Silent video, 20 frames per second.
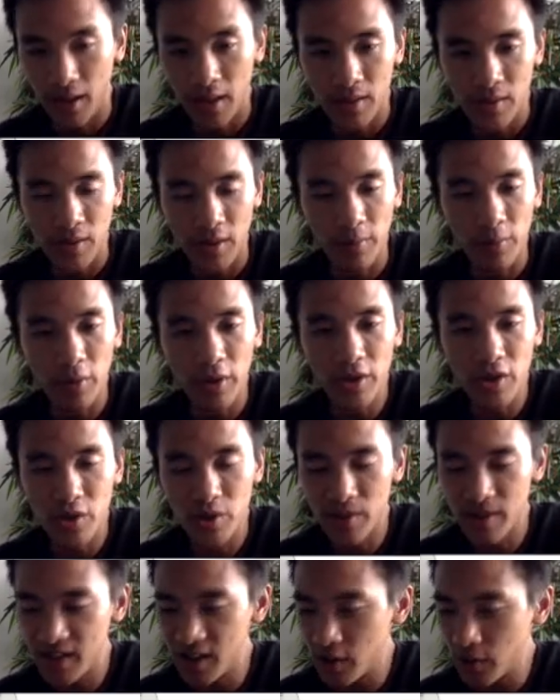so I'm going
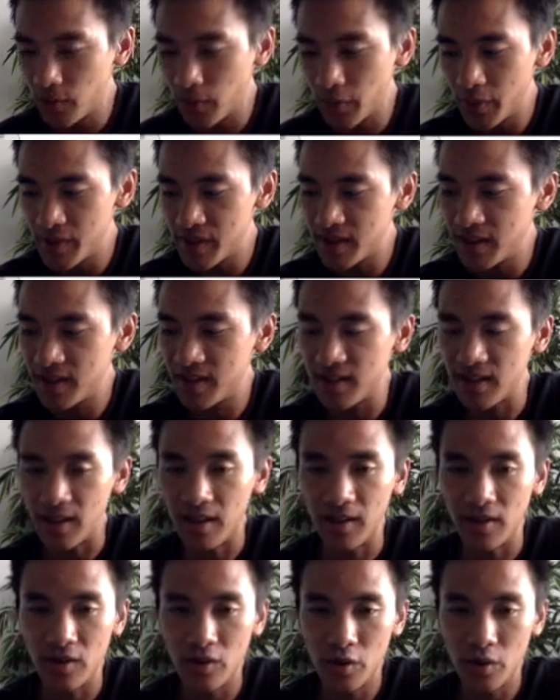to decompose it
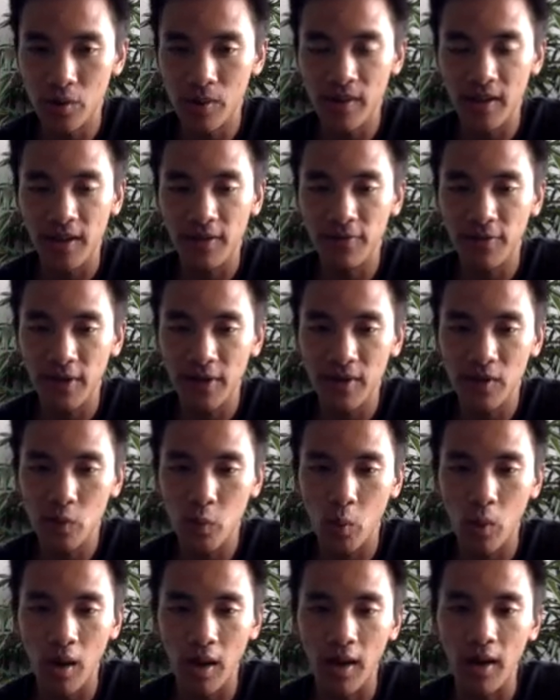into the event
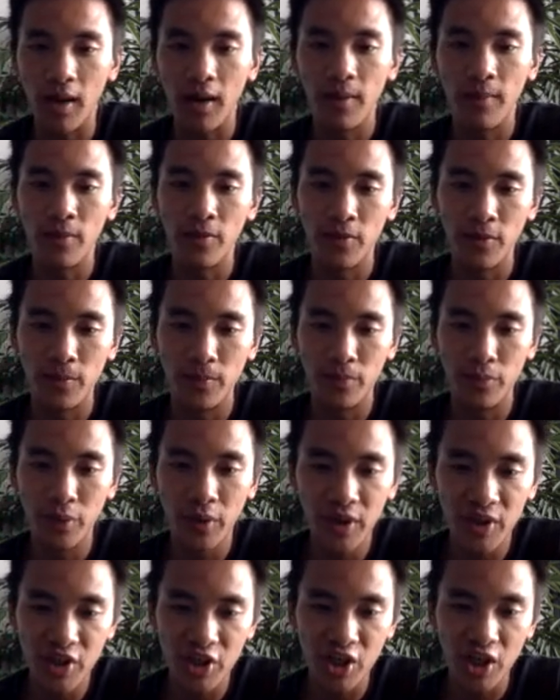where the
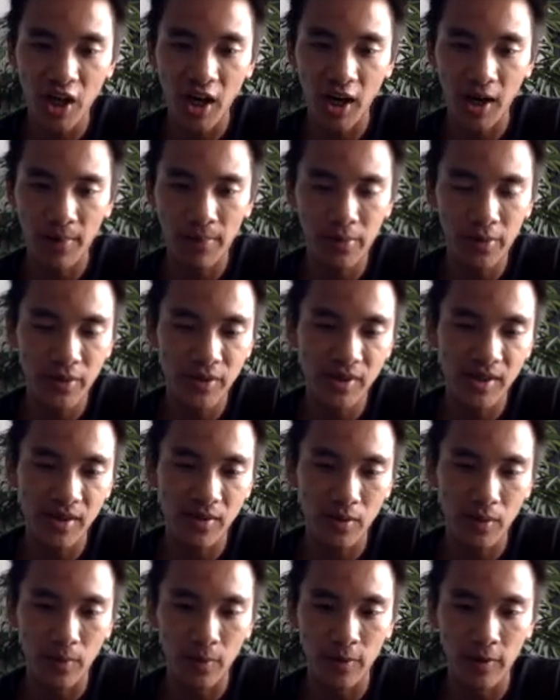breach happens
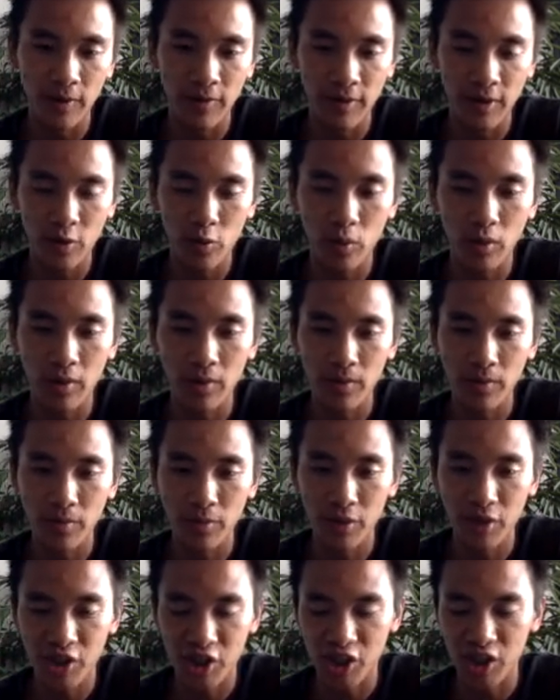and the event where the
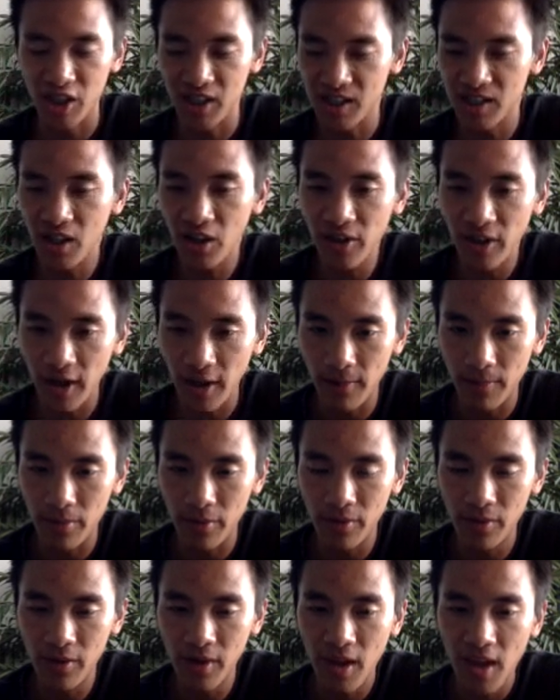breach does not
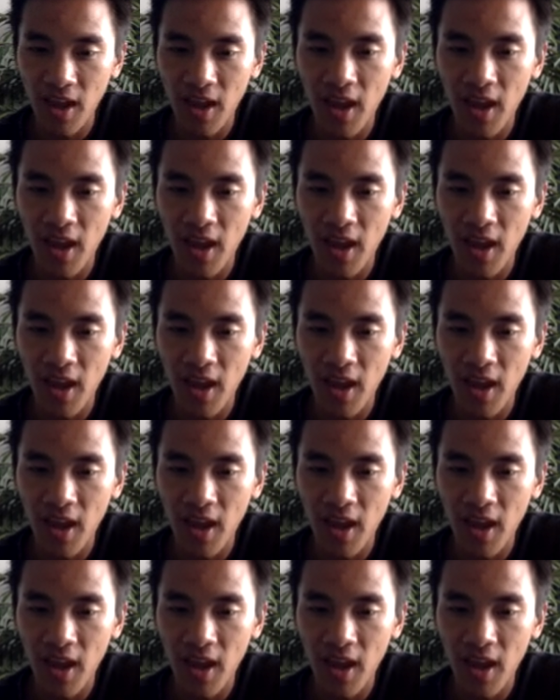happen,